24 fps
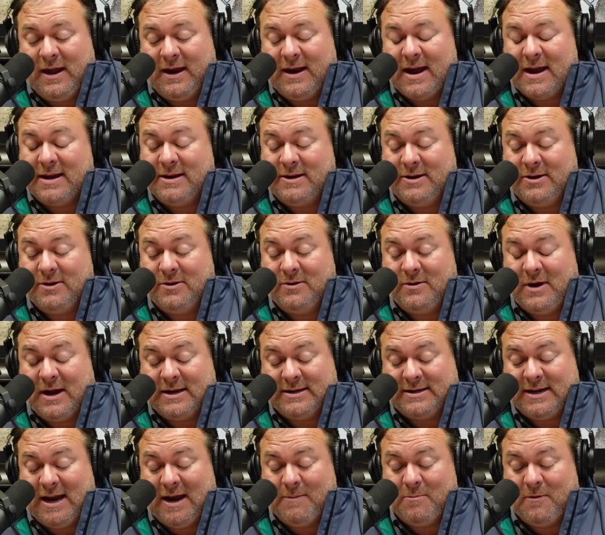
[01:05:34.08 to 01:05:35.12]
I
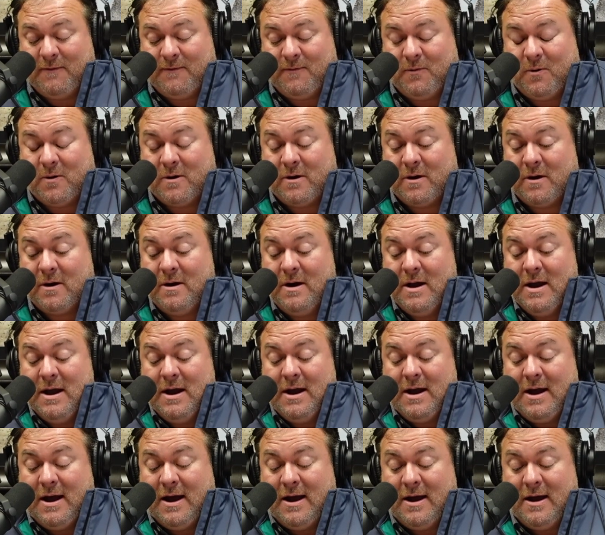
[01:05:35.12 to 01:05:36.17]
say before
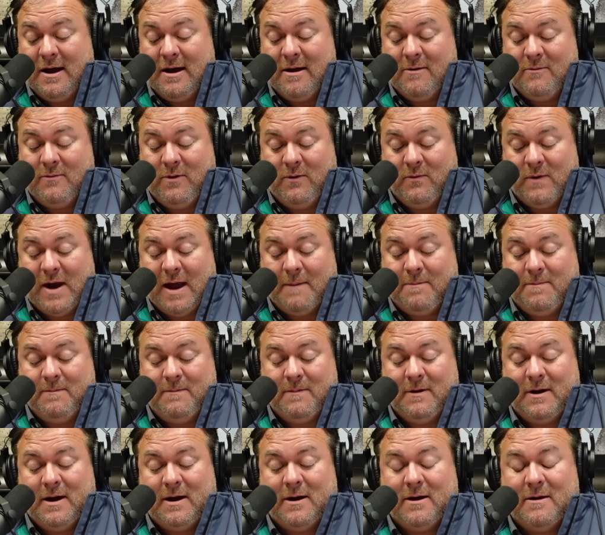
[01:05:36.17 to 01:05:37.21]
we wrap
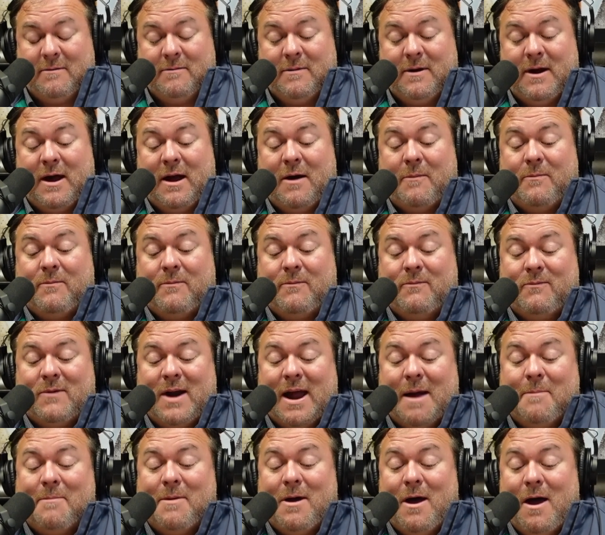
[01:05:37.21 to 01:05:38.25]

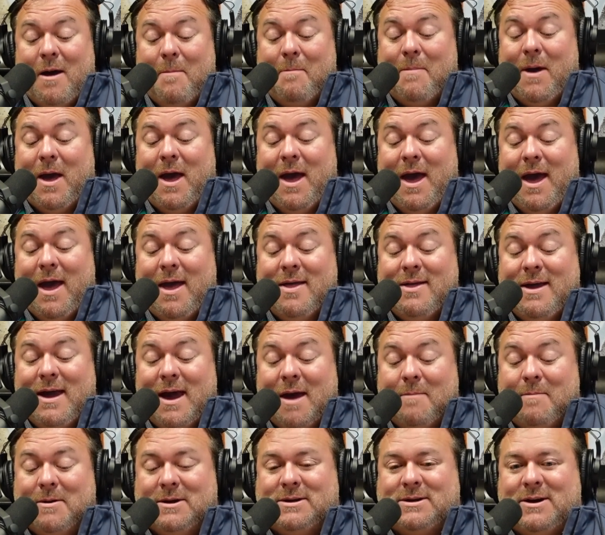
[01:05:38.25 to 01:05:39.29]
up the
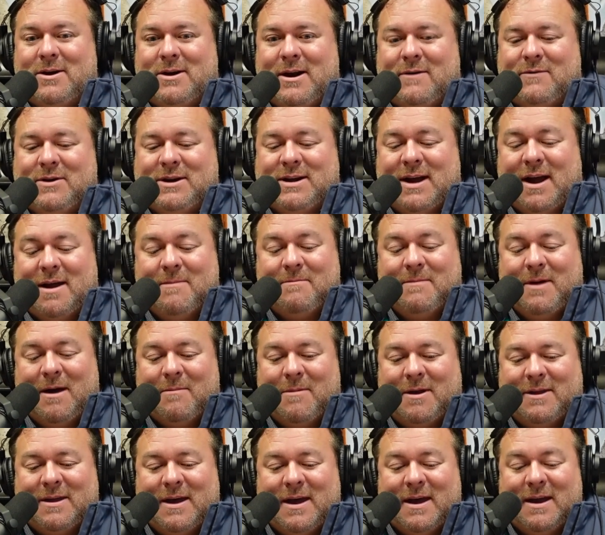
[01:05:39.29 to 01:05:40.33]
episode every time, how
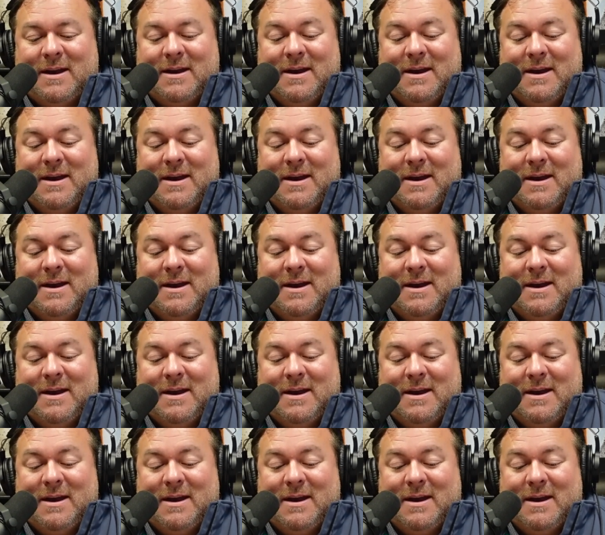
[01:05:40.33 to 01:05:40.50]
about that?